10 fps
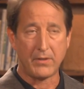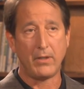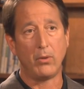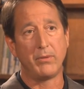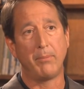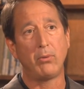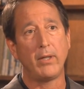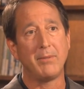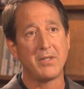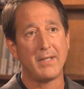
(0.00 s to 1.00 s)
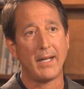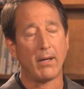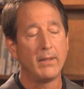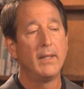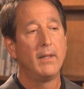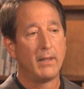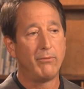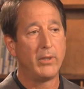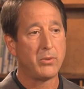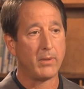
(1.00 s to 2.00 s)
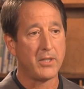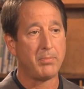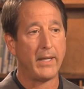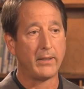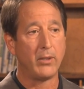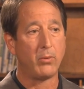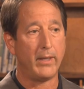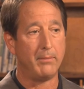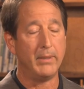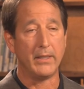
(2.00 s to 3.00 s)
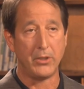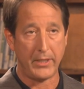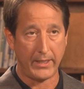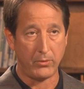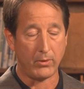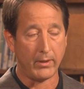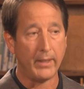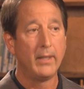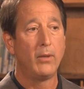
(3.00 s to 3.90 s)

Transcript: So deployments now, of which we're expecting quite a bit in January,